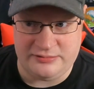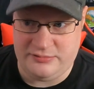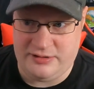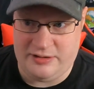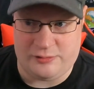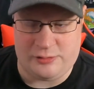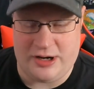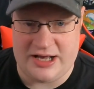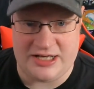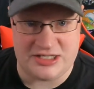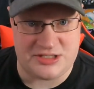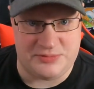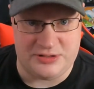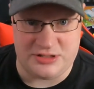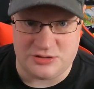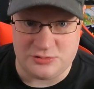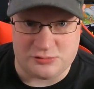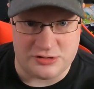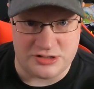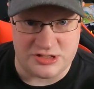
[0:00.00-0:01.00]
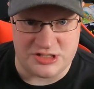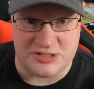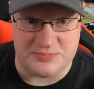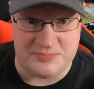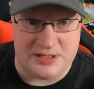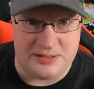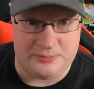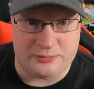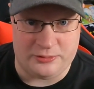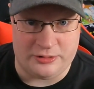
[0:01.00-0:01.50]
harassment towards these
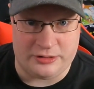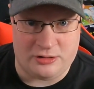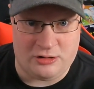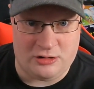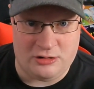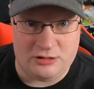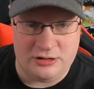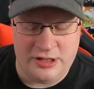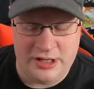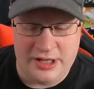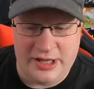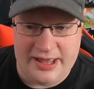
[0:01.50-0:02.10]
people at all.